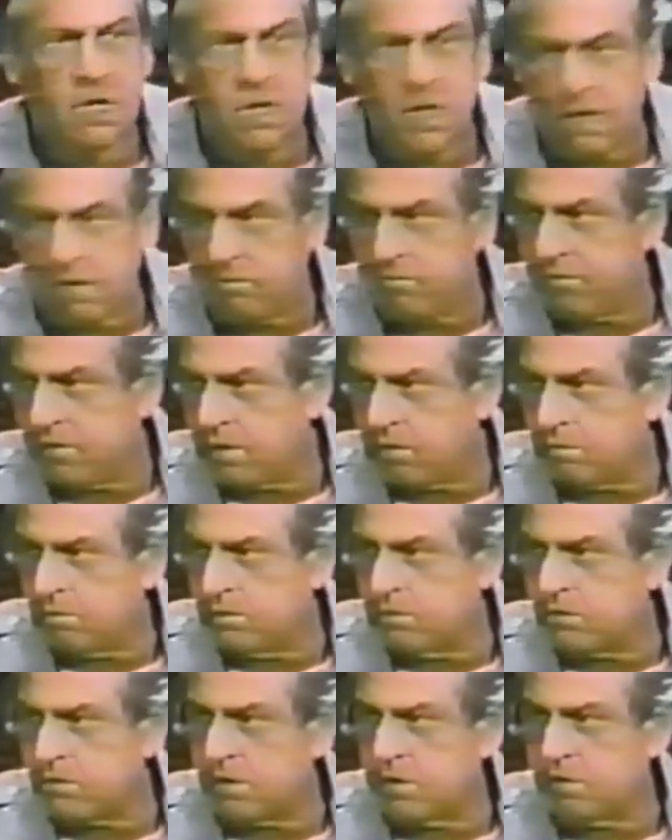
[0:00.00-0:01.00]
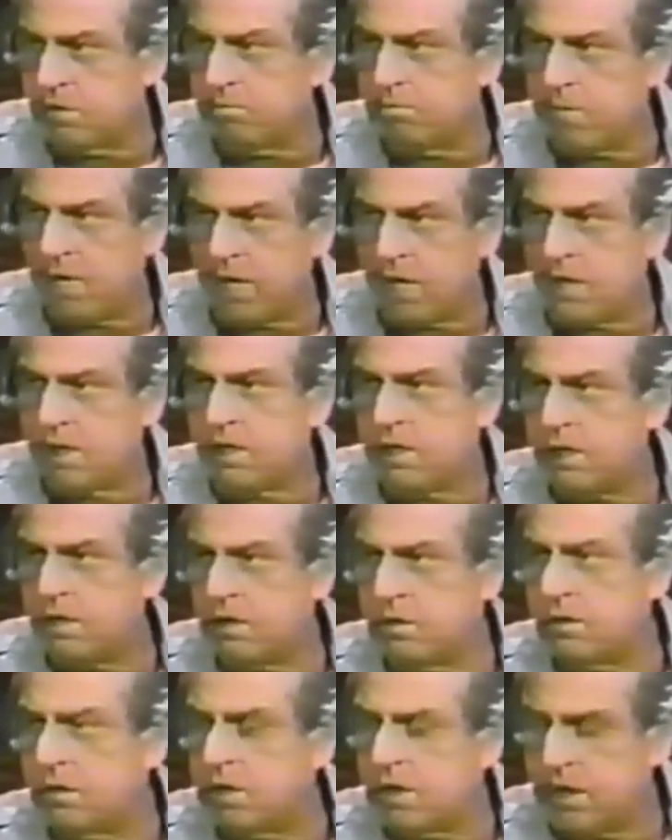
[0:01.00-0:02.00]
a Federal Reserve Bank in
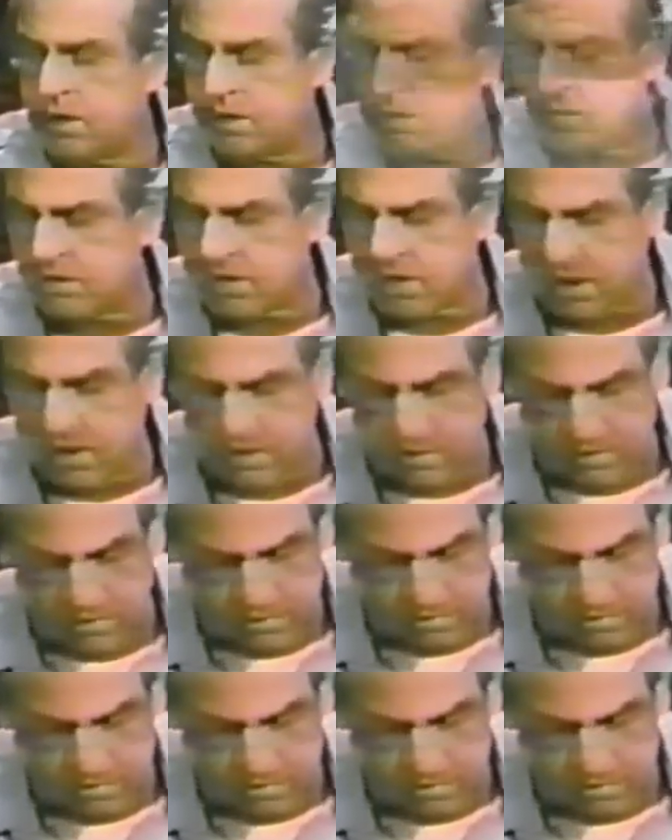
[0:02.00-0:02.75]
the United States.